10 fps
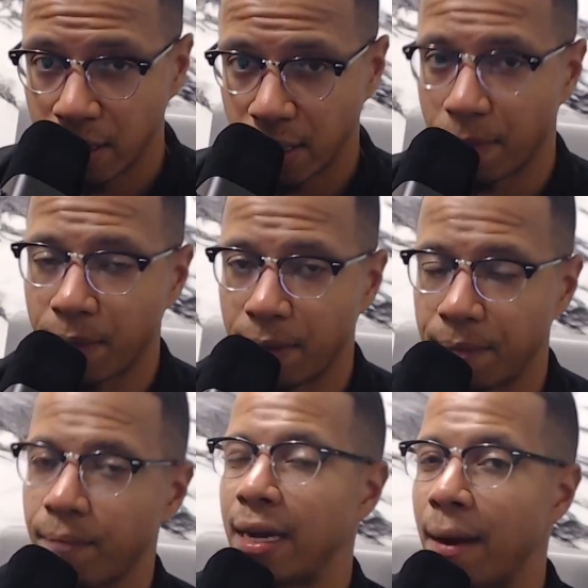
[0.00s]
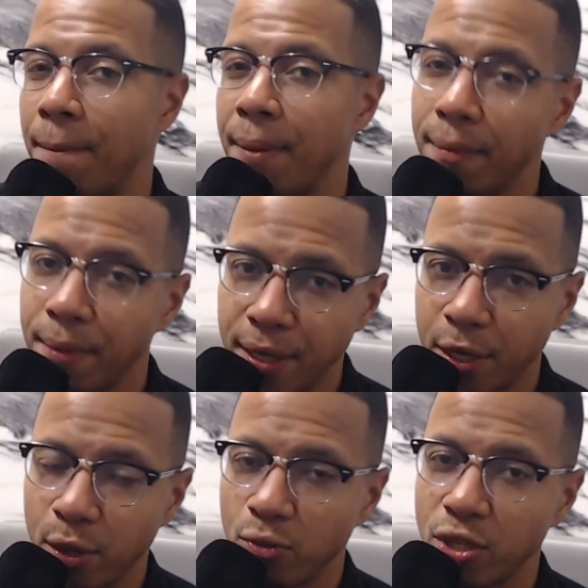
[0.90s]
something. A
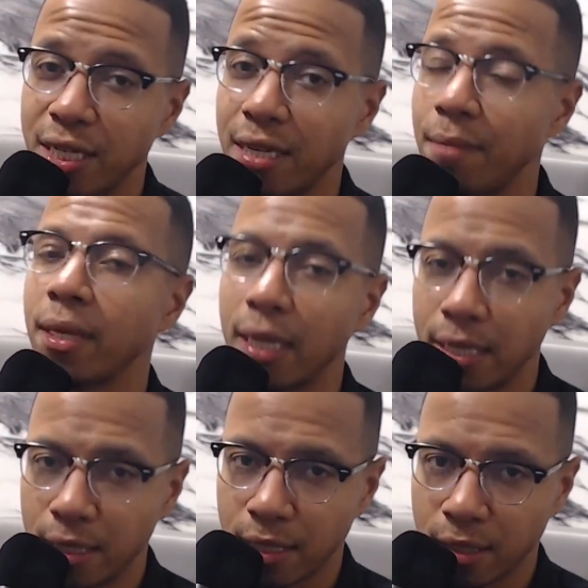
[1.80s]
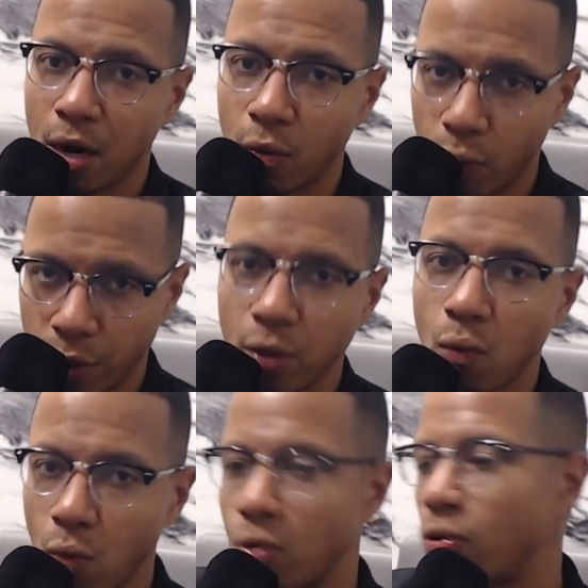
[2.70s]
PBQ simulates a real
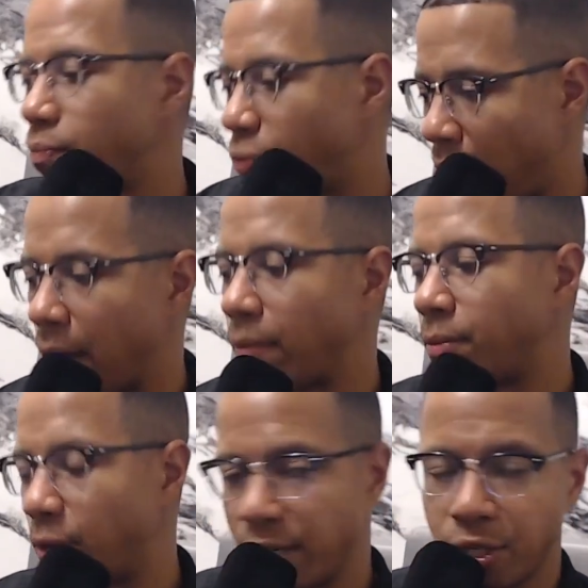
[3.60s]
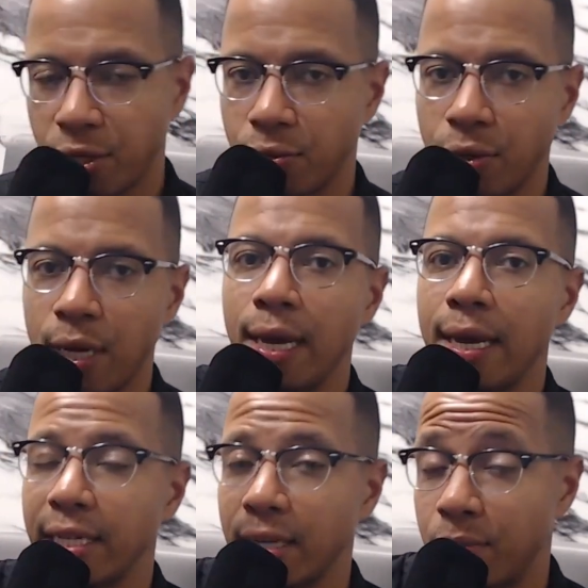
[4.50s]
world problem or issue
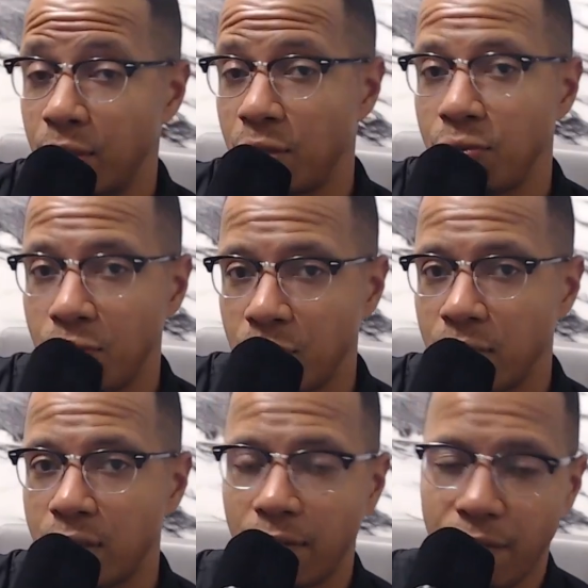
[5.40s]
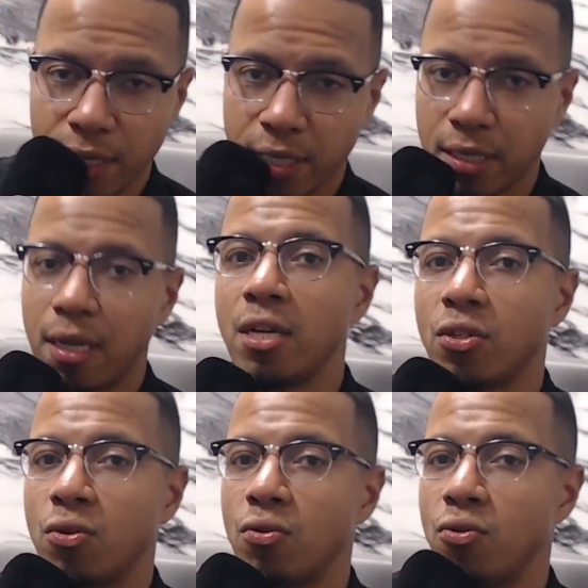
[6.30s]
and it's up to you to fix it.
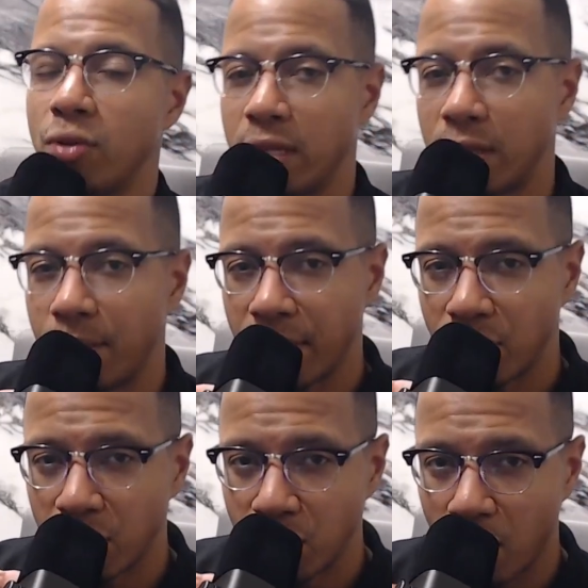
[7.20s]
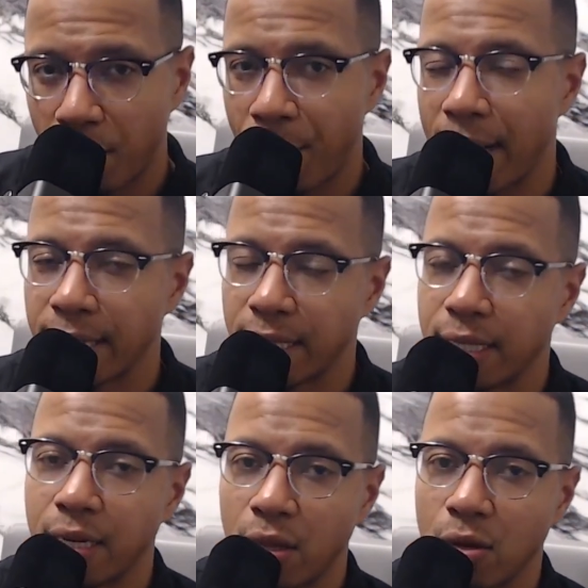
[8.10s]
So you need to make sure that you are
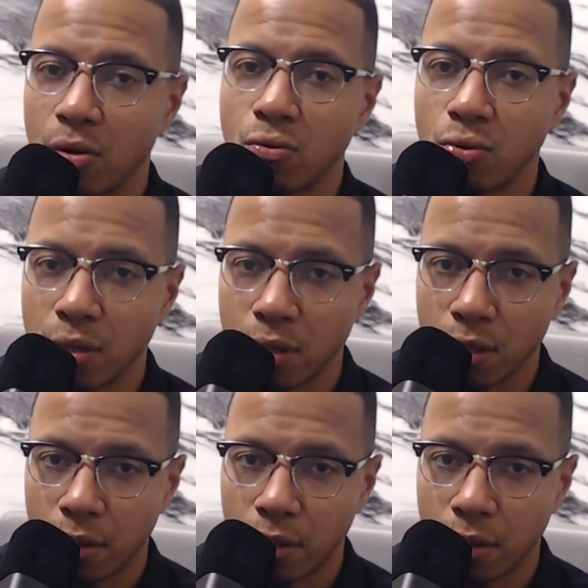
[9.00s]
practicing those